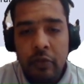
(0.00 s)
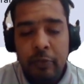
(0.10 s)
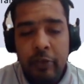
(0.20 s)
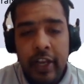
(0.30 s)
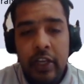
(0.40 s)

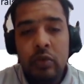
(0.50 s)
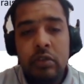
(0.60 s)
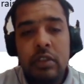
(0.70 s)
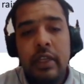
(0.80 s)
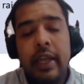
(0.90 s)

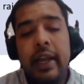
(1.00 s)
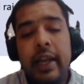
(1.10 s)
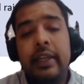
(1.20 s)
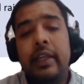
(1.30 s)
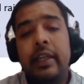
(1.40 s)
values,
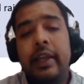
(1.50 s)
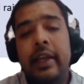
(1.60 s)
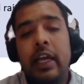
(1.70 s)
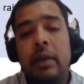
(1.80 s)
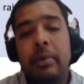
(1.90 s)
and in
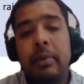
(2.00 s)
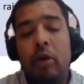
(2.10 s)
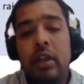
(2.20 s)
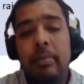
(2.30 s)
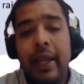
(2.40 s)
AIRB model,